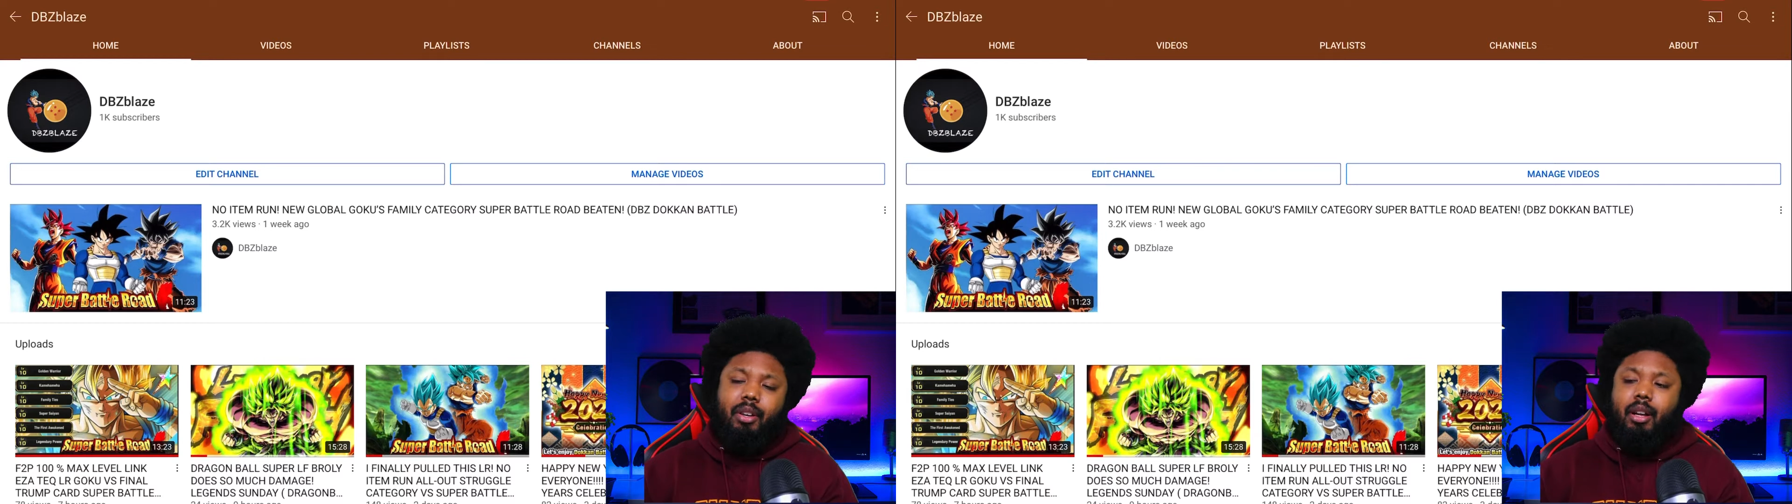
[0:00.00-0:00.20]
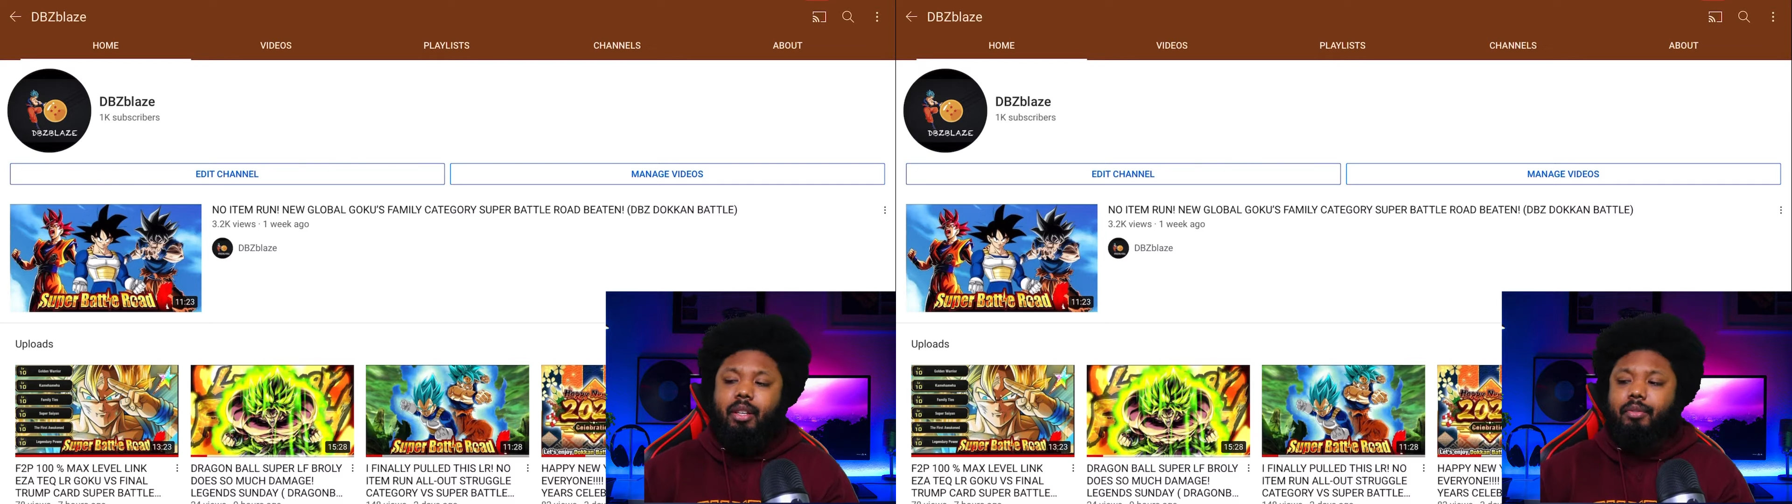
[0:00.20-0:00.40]

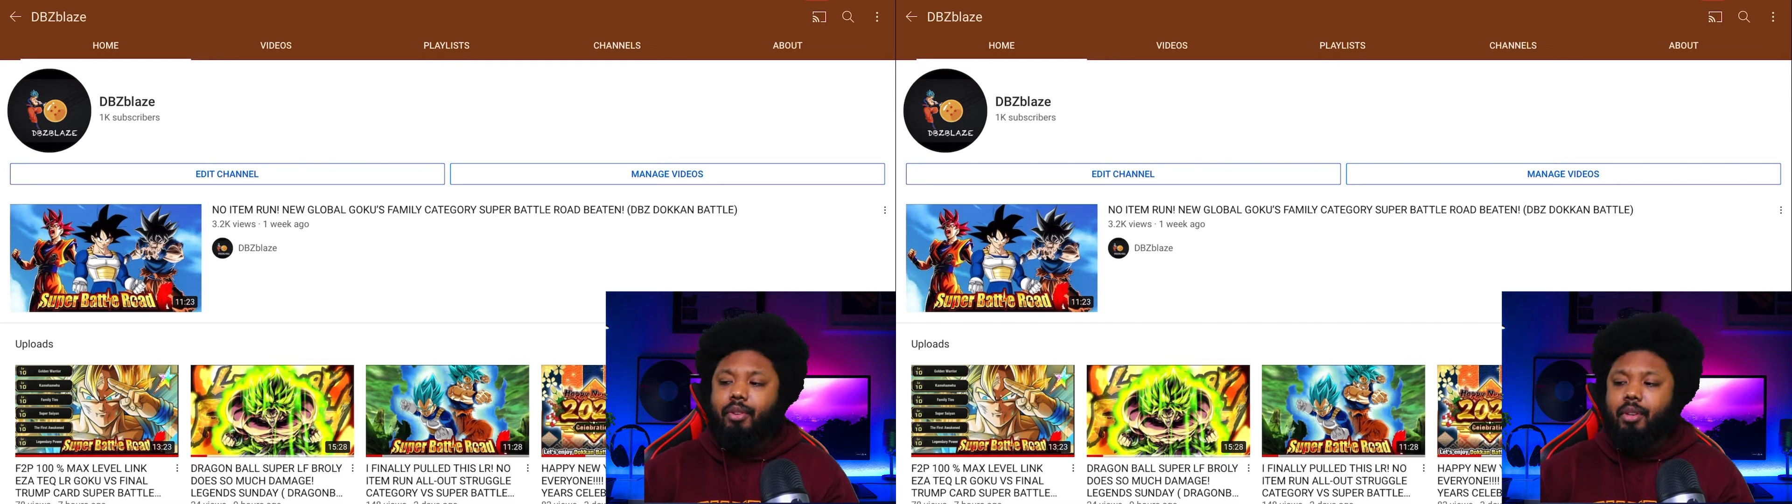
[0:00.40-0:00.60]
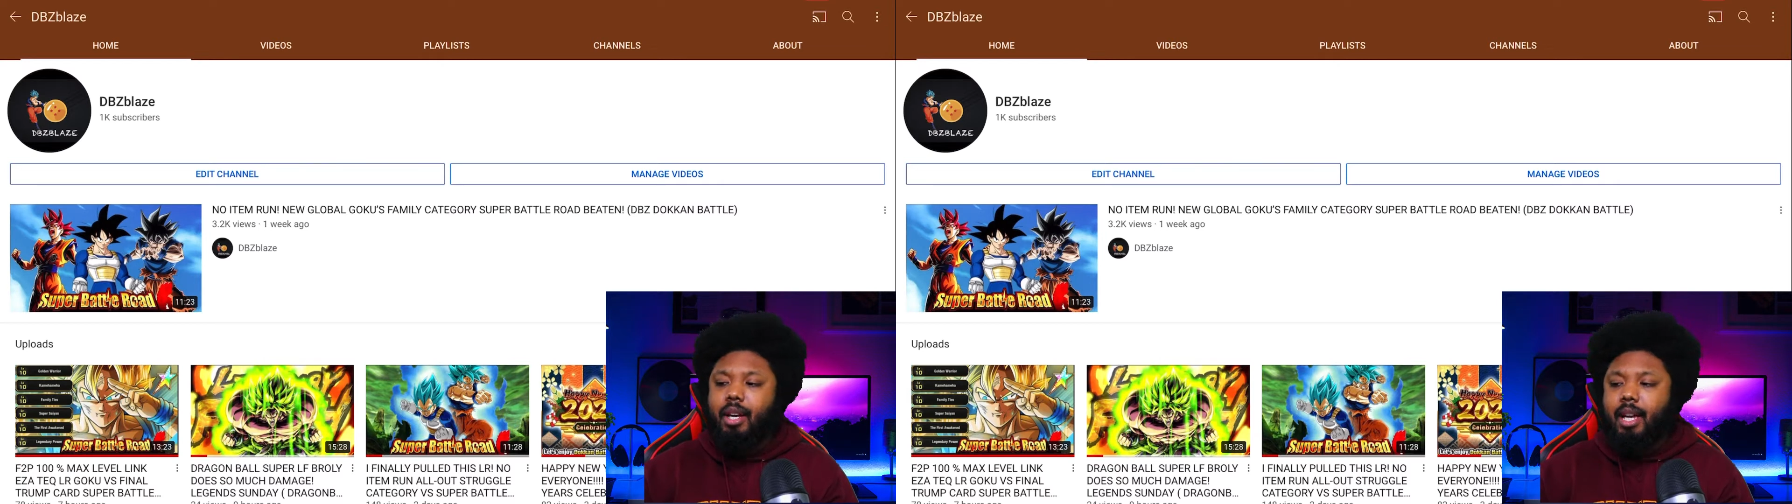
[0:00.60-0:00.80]
content for
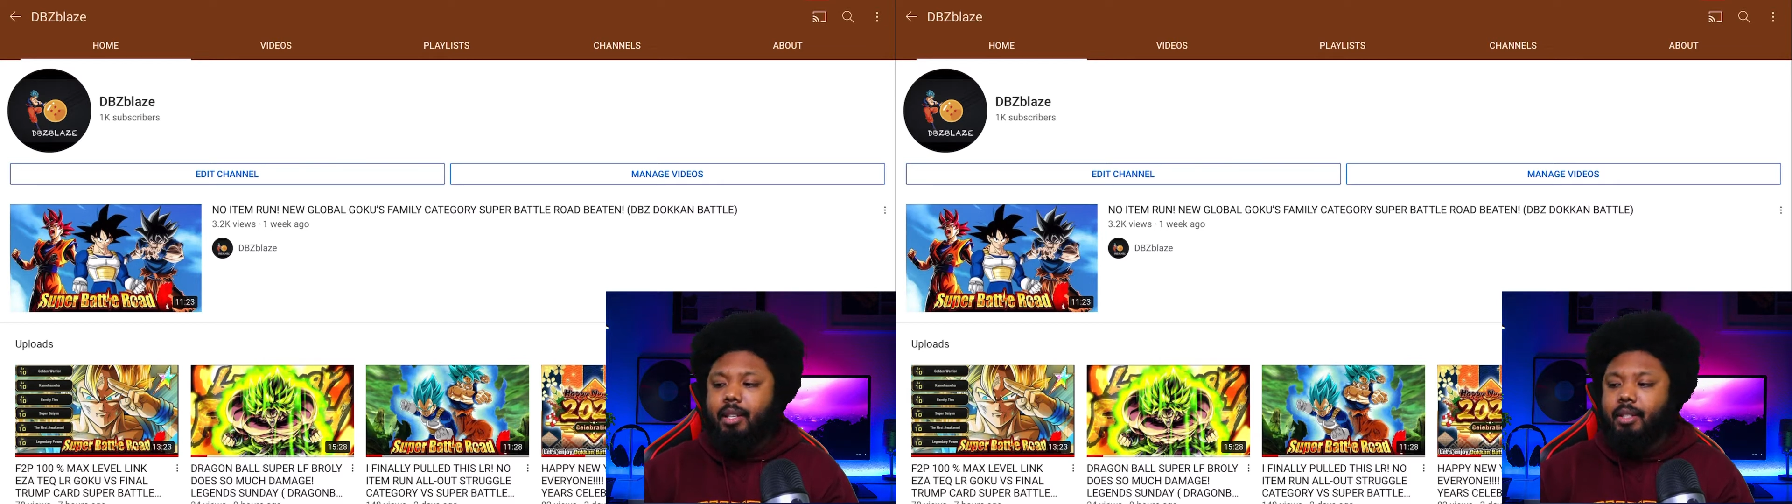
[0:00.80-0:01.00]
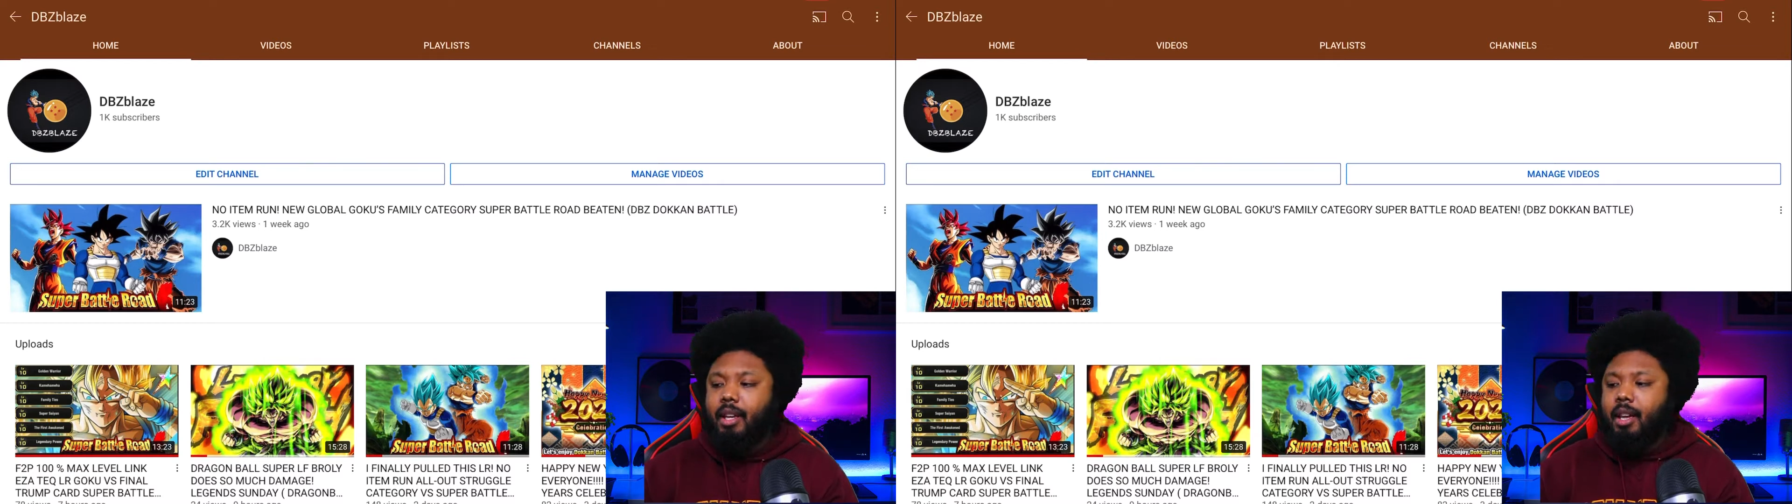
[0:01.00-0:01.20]
you
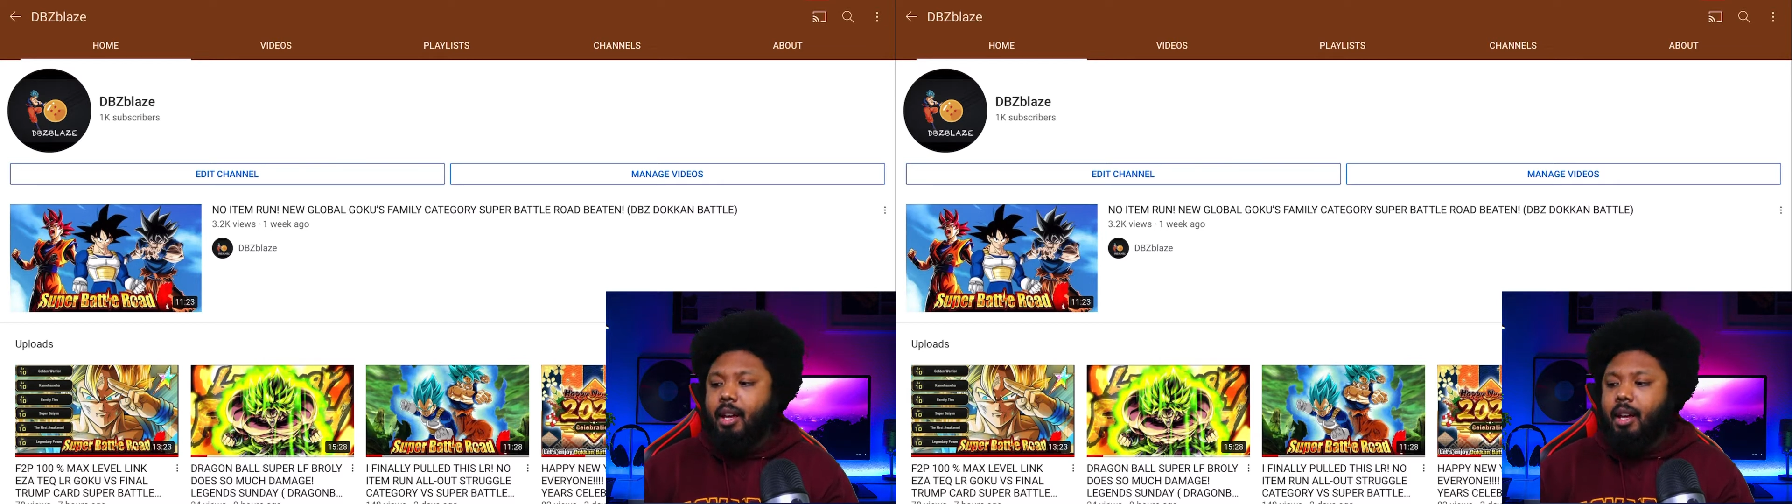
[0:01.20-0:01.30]
guys.